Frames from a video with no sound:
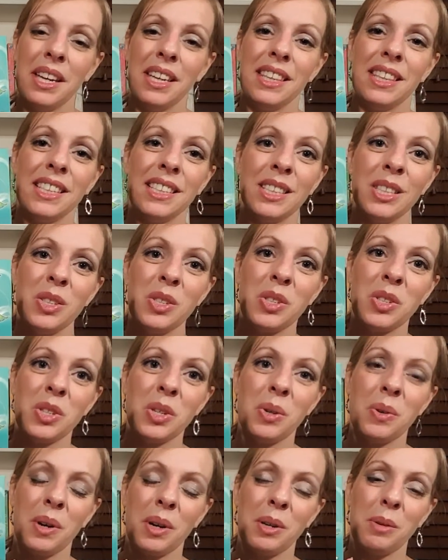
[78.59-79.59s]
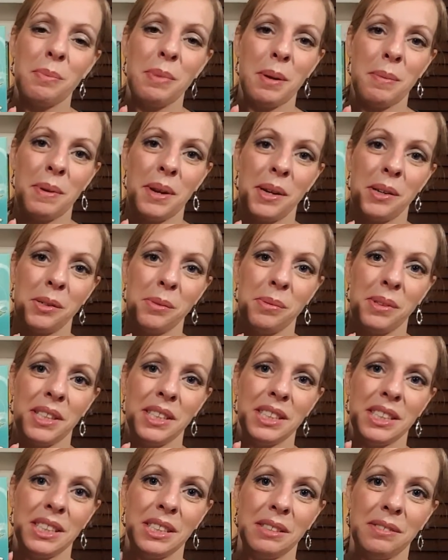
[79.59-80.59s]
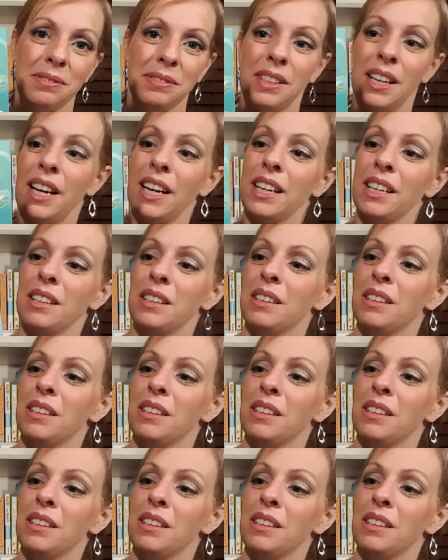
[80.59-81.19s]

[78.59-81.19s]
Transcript: This is 200 paper airplanes to fly.